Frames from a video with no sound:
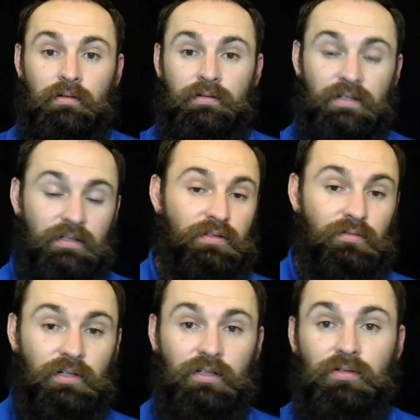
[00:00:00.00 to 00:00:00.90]

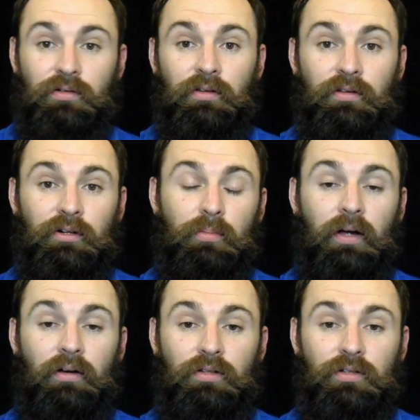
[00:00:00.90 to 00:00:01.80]
6'3",
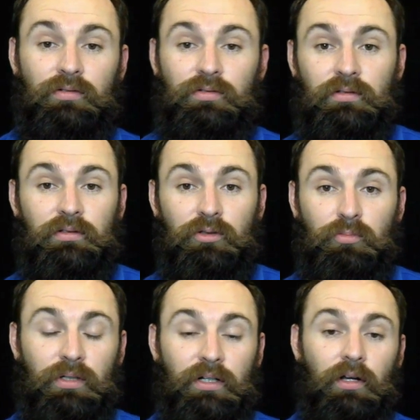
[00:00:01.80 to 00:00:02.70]
230-pound dude do a little
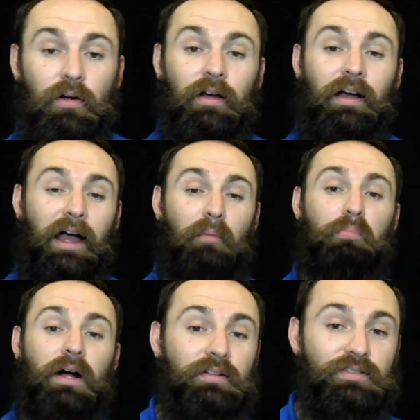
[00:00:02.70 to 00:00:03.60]
bit of yoga, I
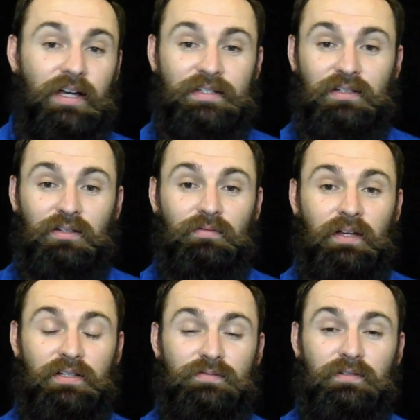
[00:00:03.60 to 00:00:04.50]
apologize in
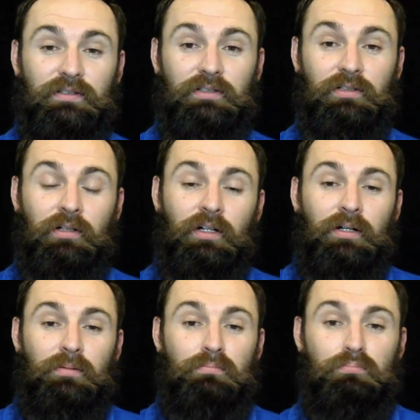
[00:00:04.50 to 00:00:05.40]
advance for a little
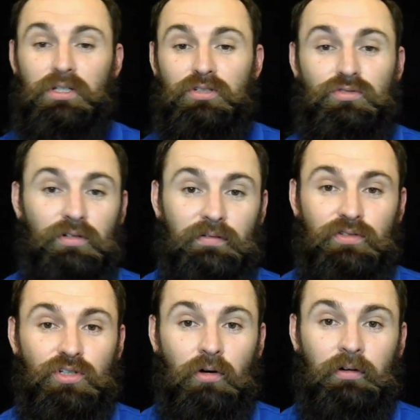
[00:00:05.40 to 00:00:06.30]
midriff
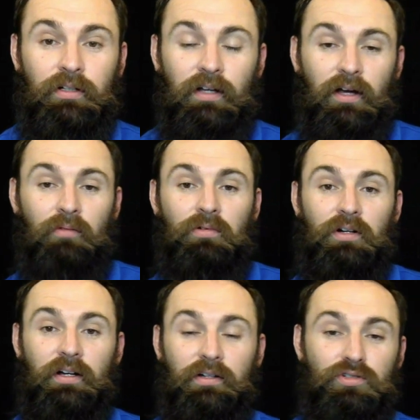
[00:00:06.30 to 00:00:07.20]
showing. I
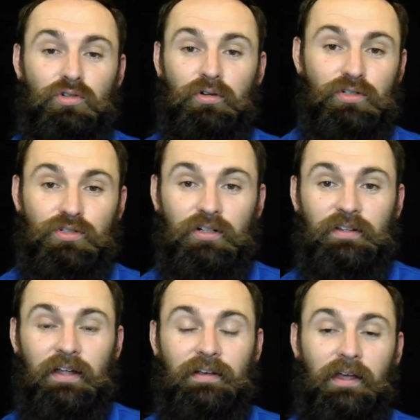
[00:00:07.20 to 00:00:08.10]
wore a shorter shirt
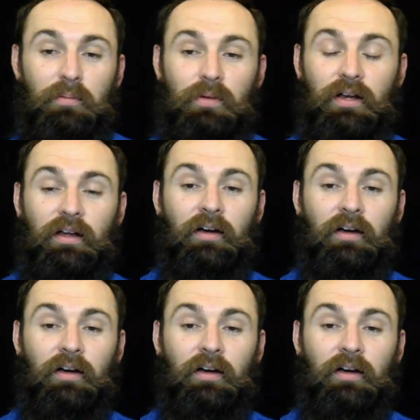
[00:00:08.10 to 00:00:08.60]
that day, but